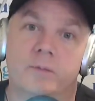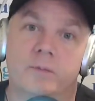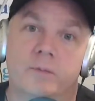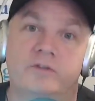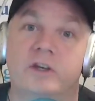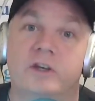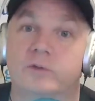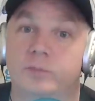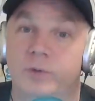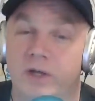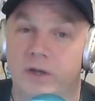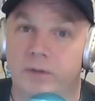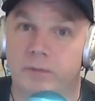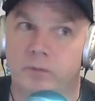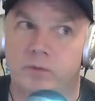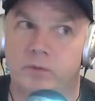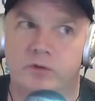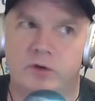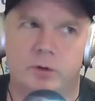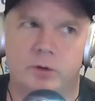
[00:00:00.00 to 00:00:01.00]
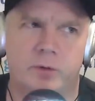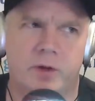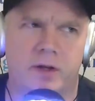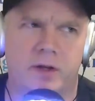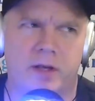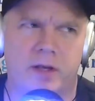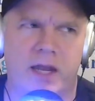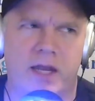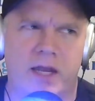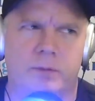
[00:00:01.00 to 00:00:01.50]
6 p.m. So.
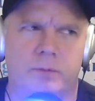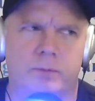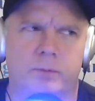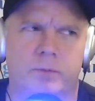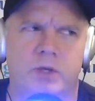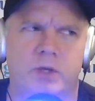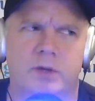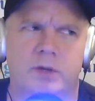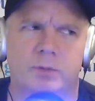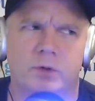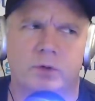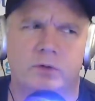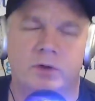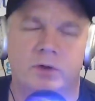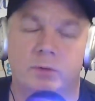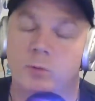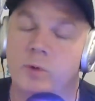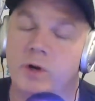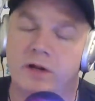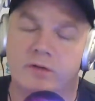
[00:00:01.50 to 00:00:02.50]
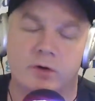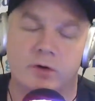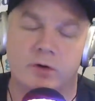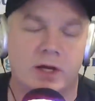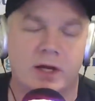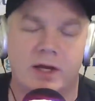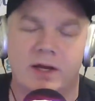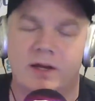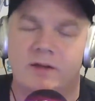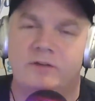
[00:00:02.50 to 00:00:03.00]
8 p.m. your time, whatever.
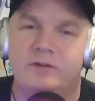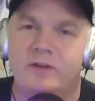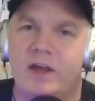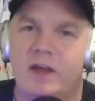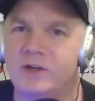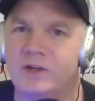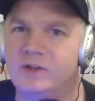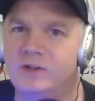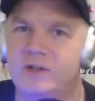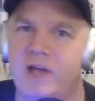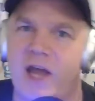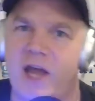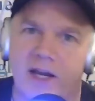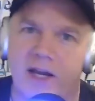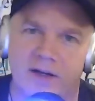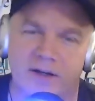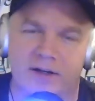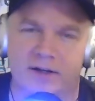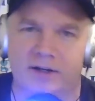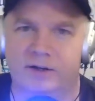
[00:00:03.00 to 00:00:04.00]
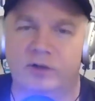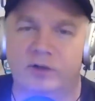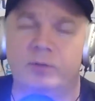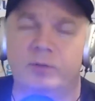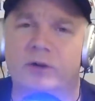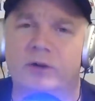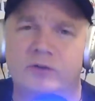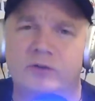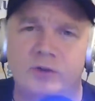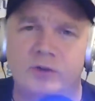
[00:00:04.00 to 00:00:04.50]
7 and 10 doesn't
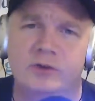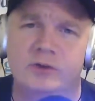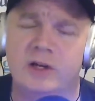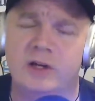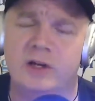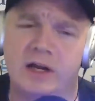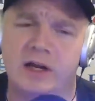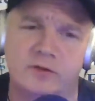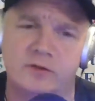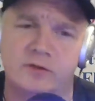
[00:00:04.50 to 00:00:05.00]
matter. It's Tuesday nights.